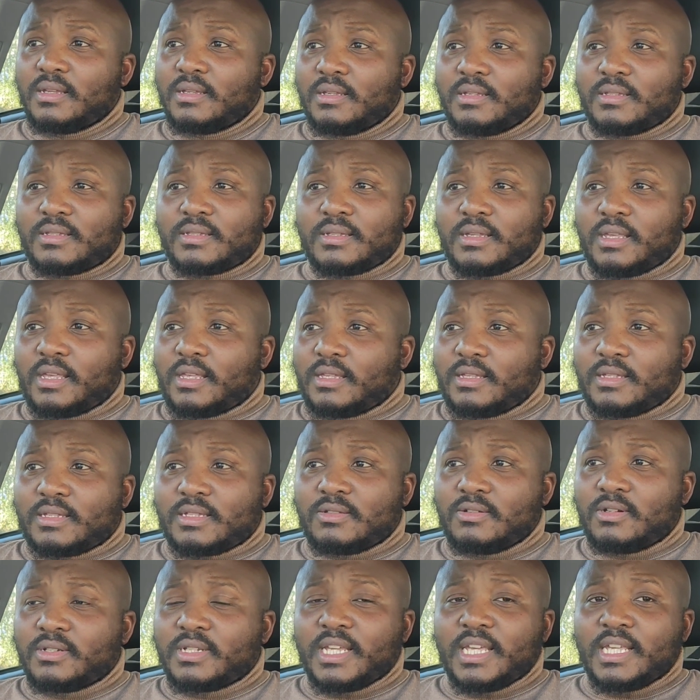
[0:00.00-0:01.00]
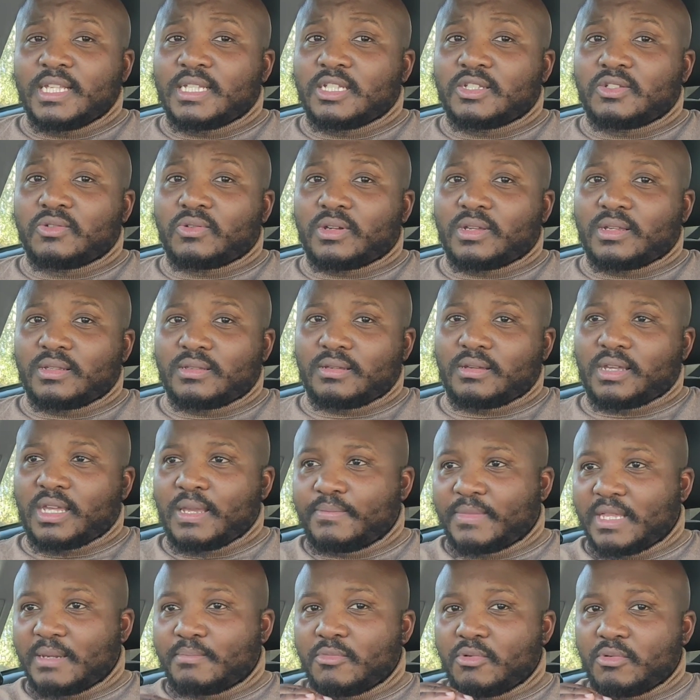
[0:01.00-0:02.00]
it's not easy to
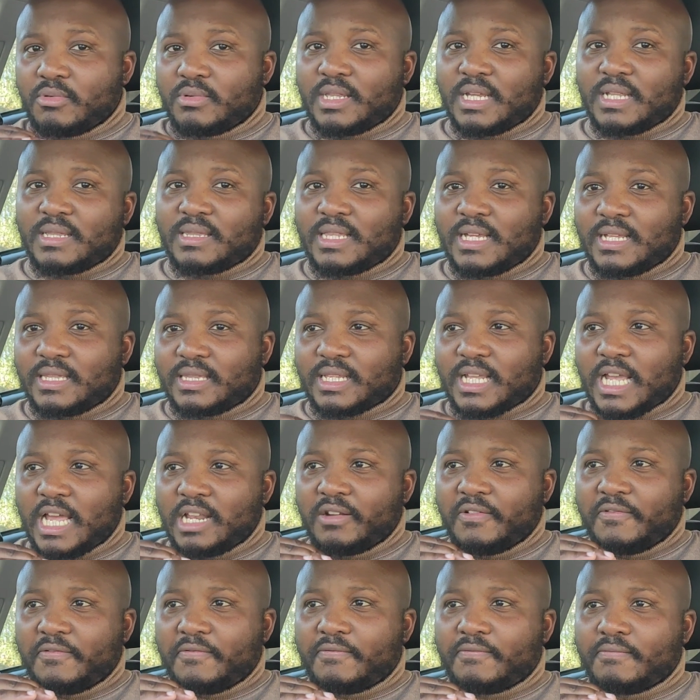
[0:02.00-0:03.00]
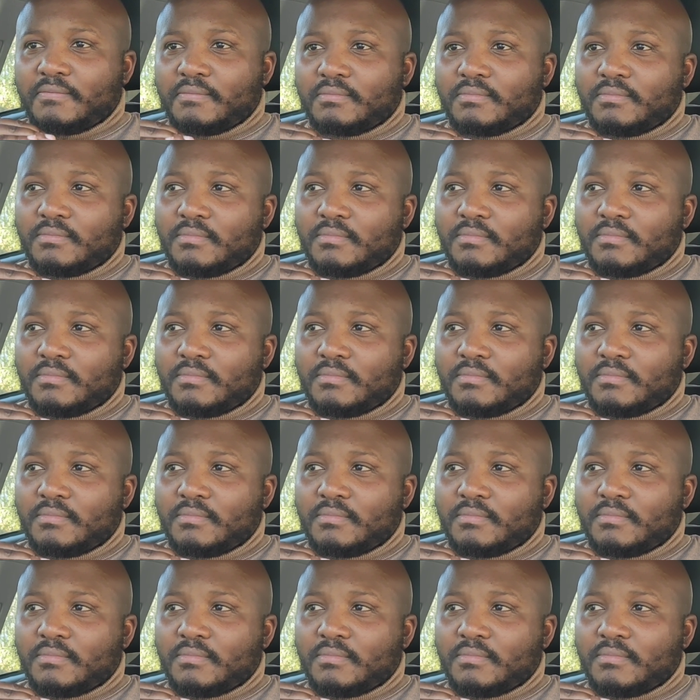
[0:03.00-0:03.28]
keep that kind of